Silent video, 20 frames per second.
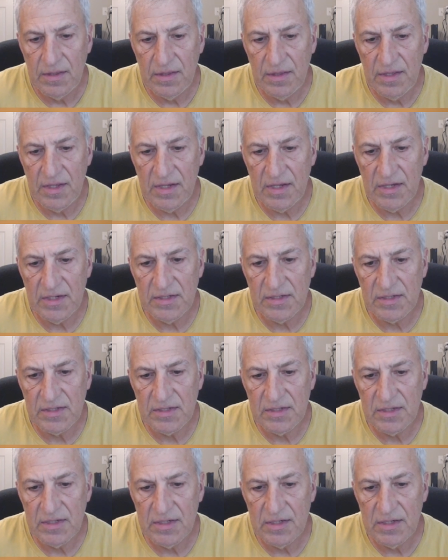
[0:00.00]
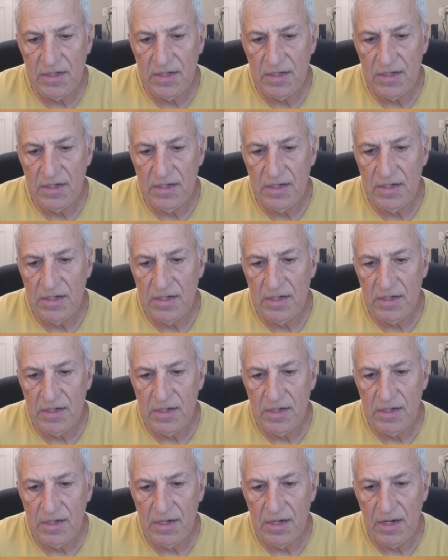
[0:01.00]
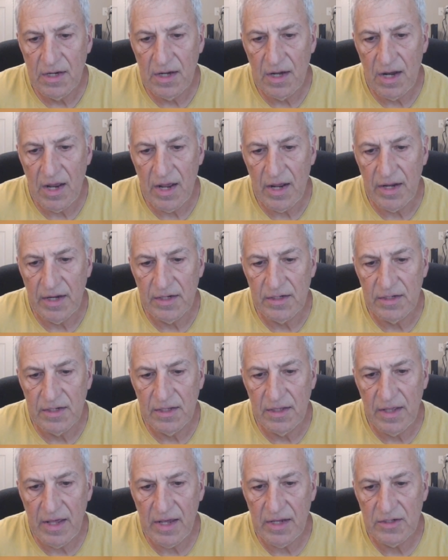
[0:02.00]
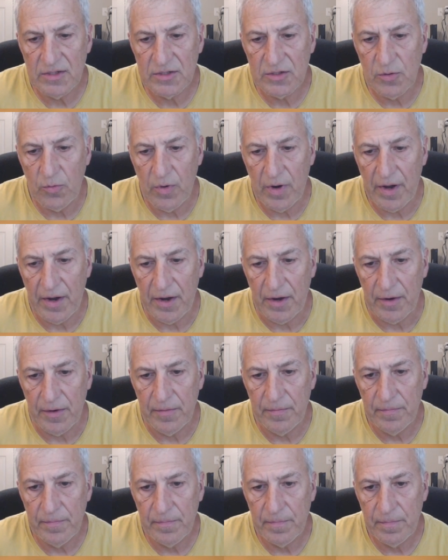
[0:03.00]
this knight to that square,